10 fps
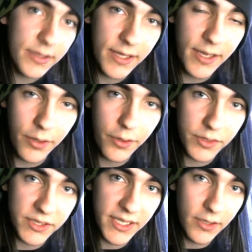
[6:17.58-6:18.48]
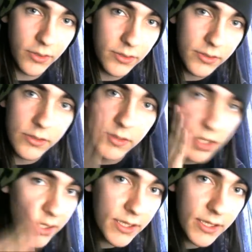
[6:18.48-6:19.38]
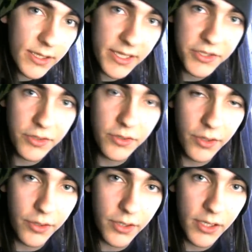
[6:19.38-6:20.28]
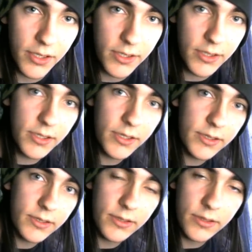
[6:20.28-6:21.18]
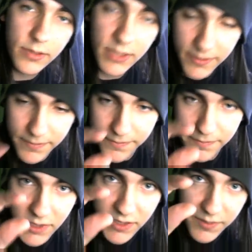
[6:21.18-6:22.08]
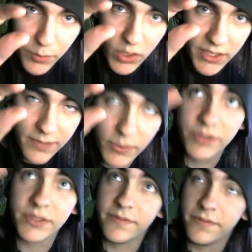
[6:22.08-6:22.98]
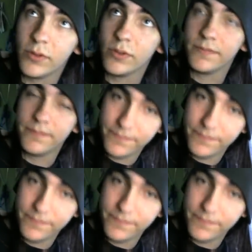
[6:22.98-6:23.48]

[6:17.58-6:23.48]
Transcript: that hurts now. That shouldn't hurt. Look at a small animals can fall